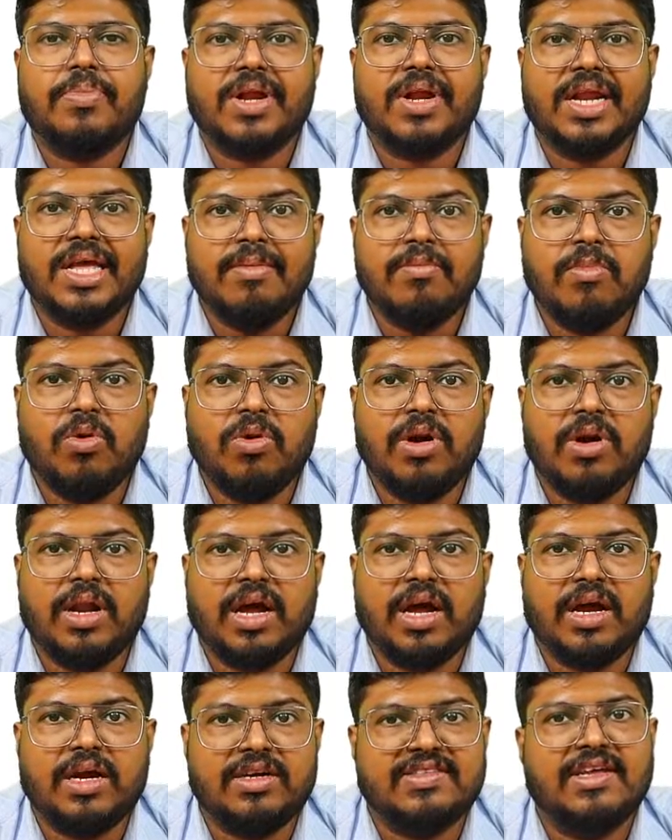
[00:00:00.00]

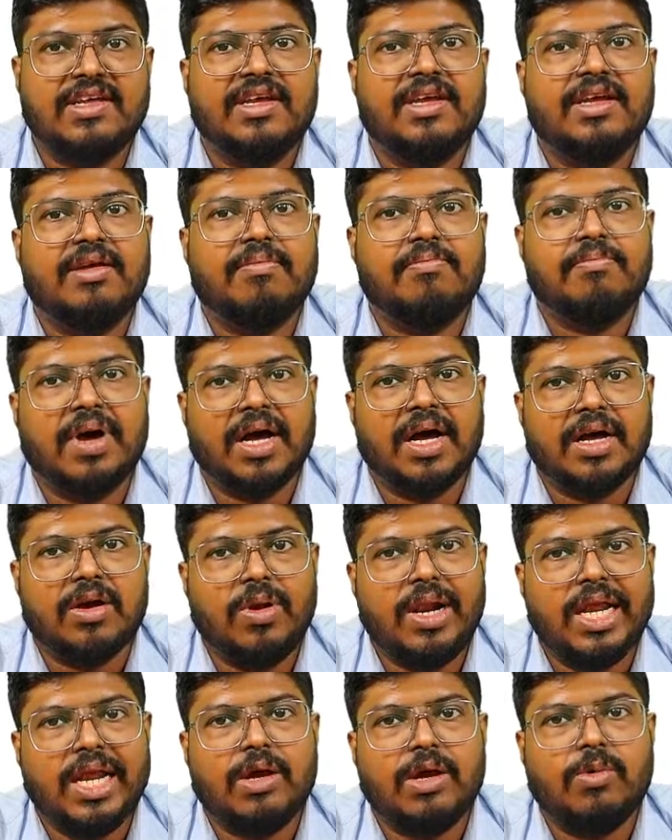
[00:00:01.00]
premolars,
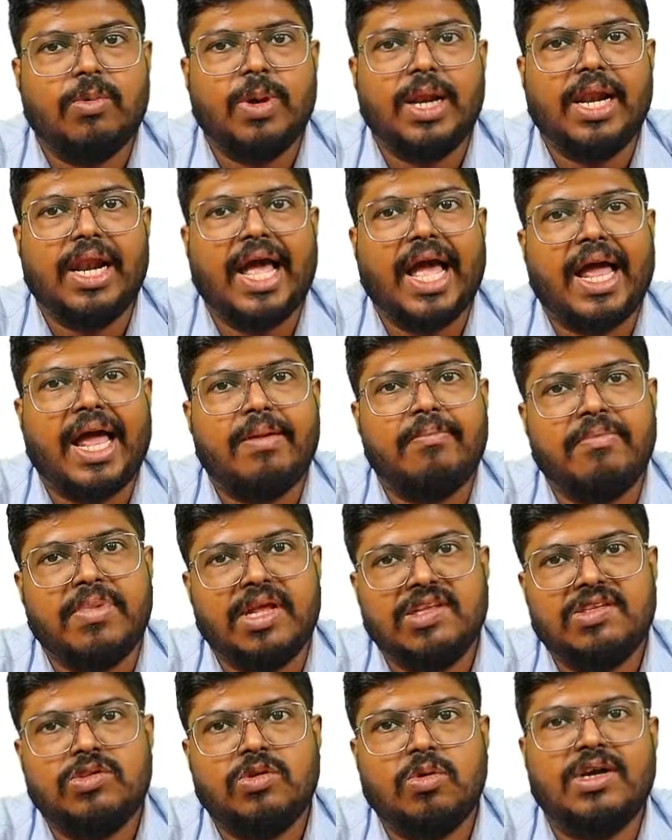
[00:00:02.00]
buccolingual and
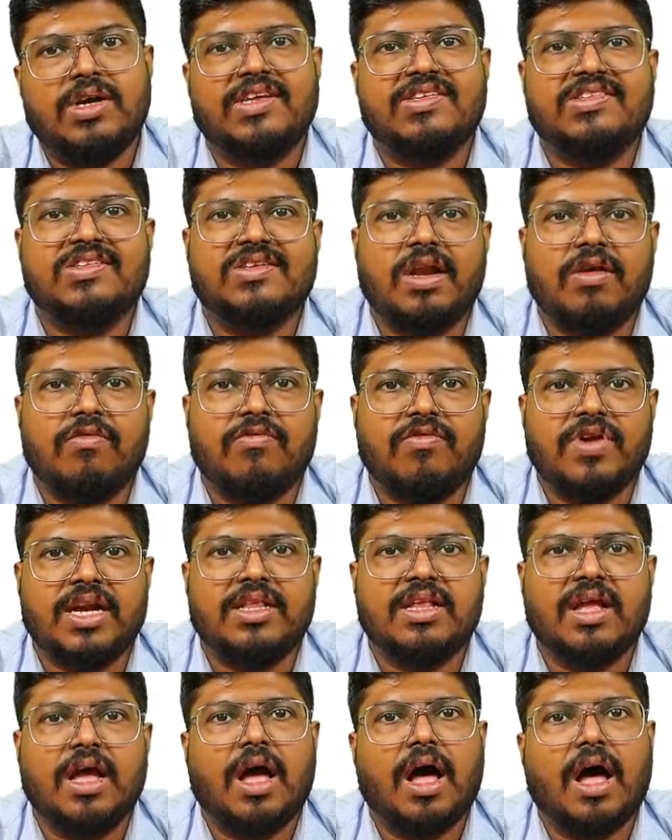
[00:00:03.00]
mesiodistal width
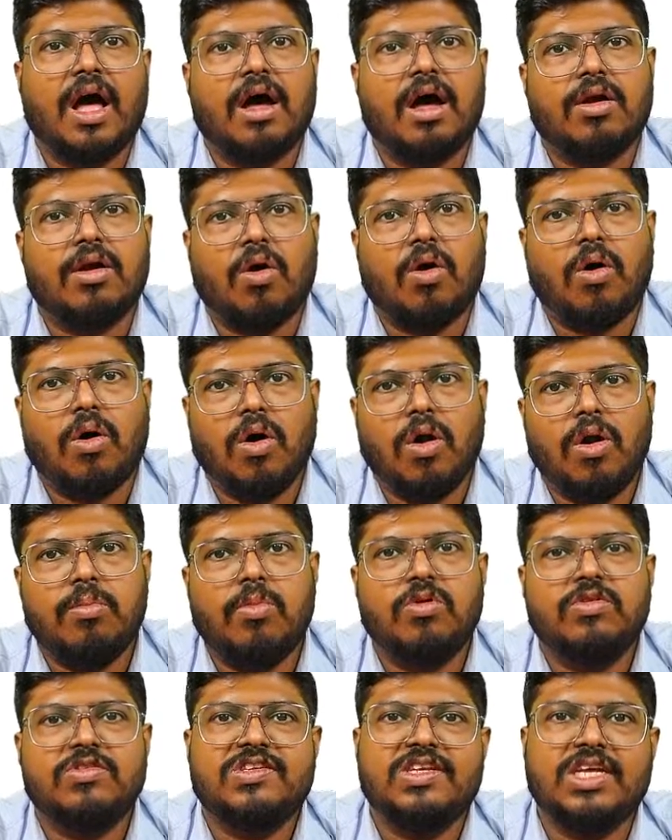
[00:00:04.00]
are
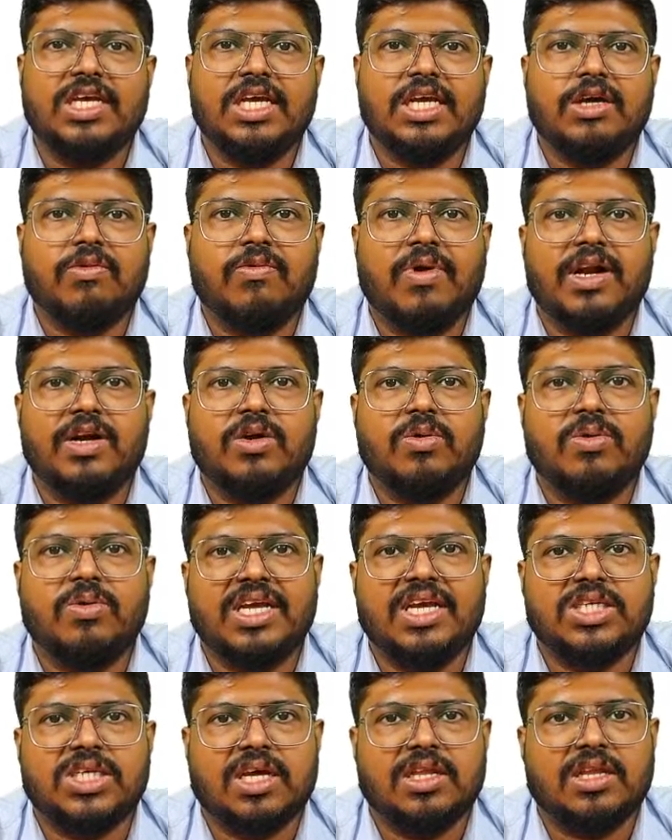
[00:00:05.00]
almost equal to
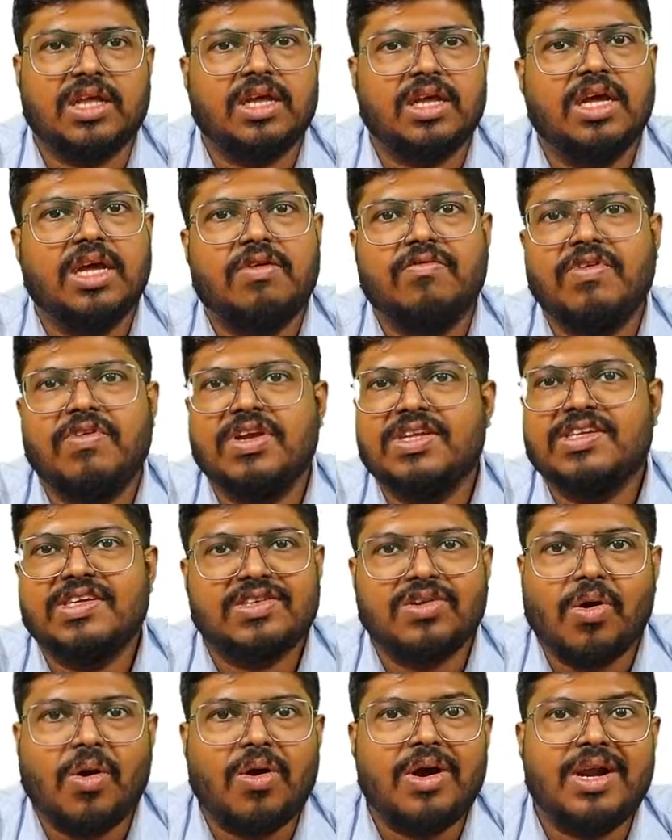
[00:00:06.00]
each other, which is
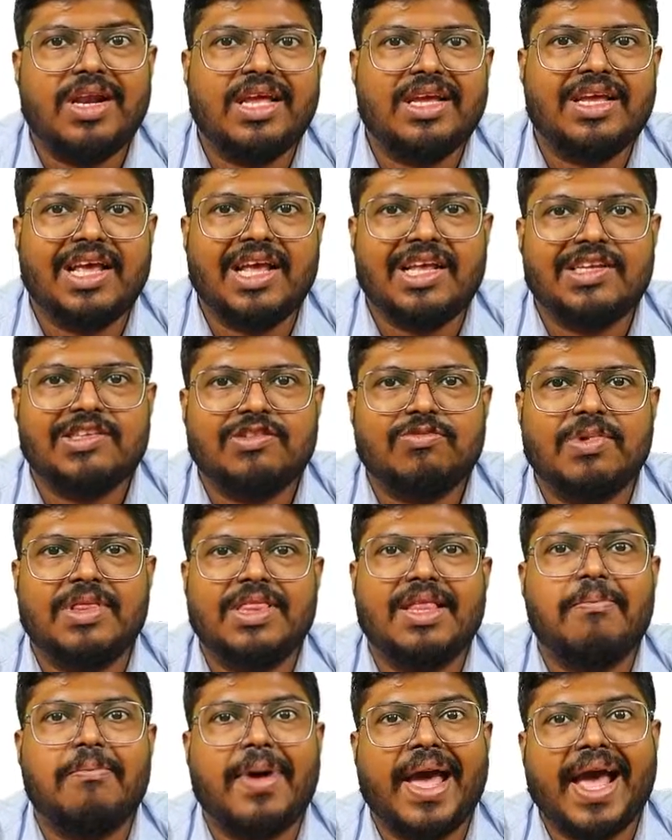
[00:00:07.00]
not the case with the
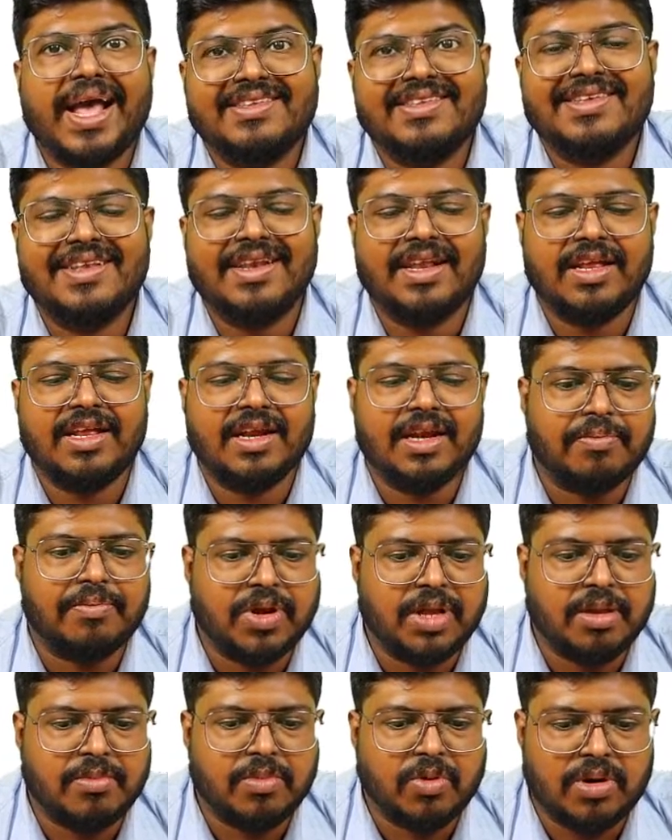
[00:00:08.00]
maxillary
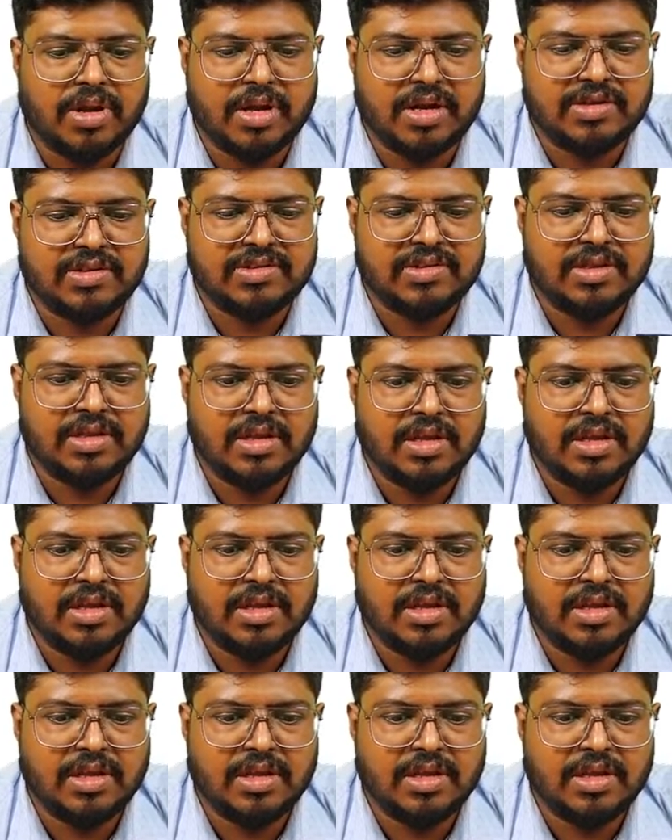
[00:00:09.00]
premolars.